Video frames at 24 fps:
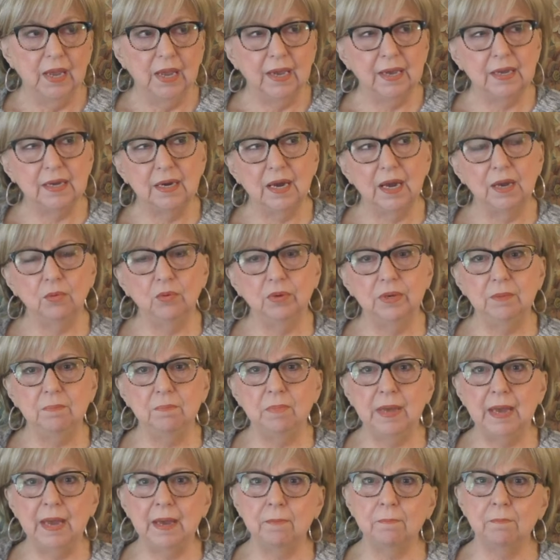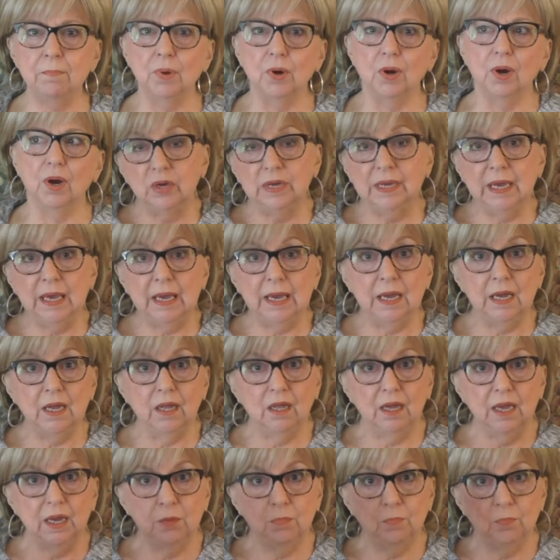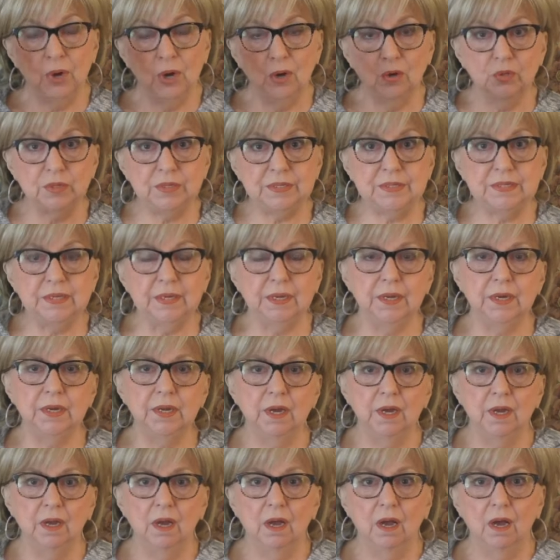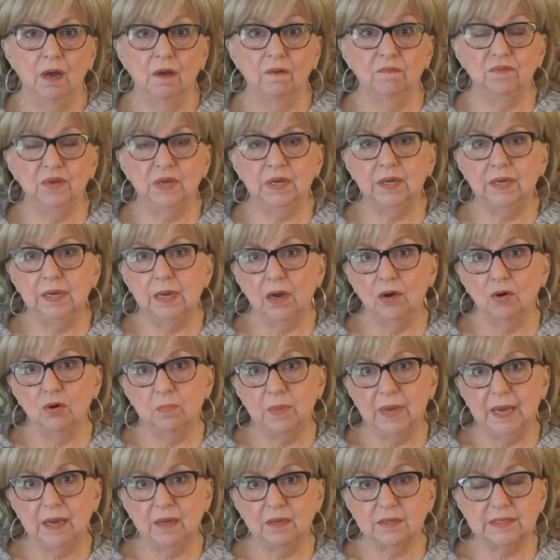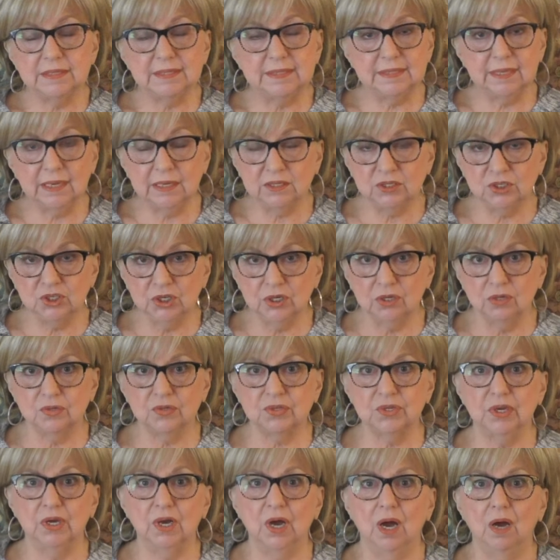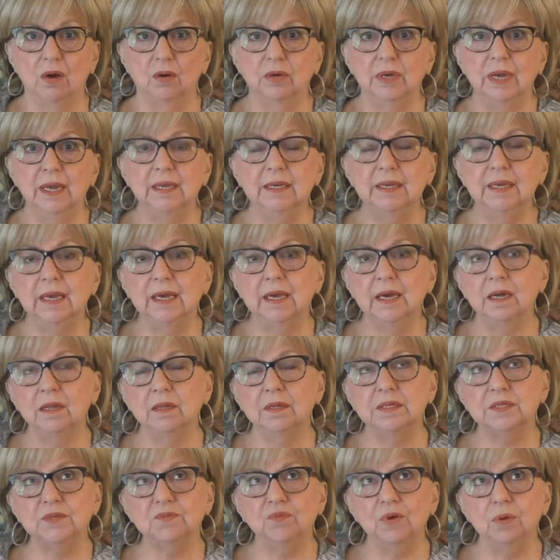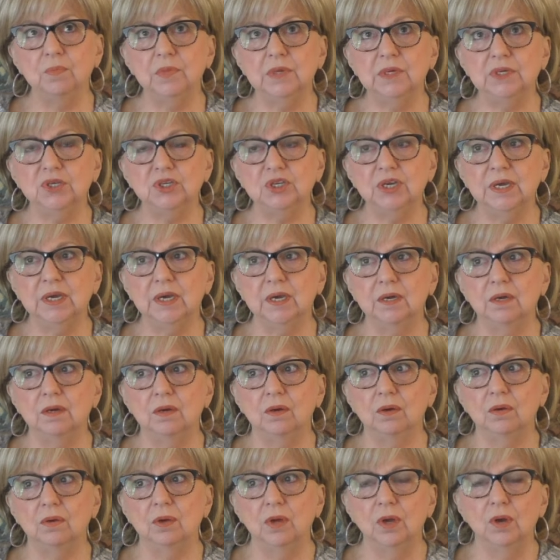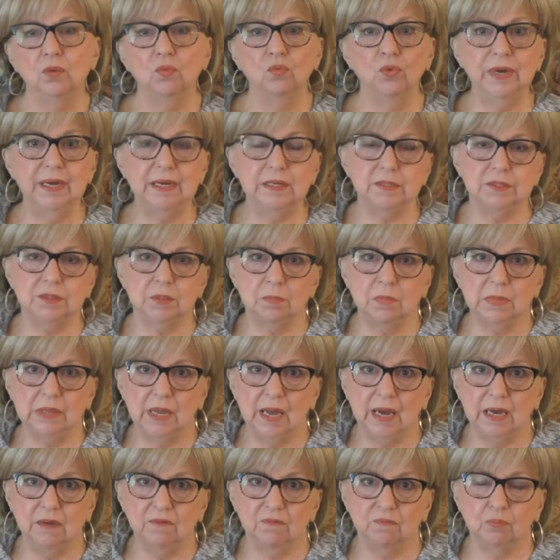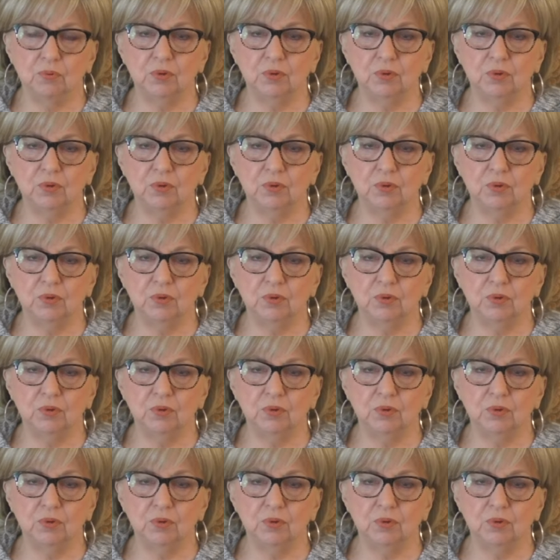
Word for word: And I remember Gail had posted a video about six years ago. And Gail is from the channel Random Life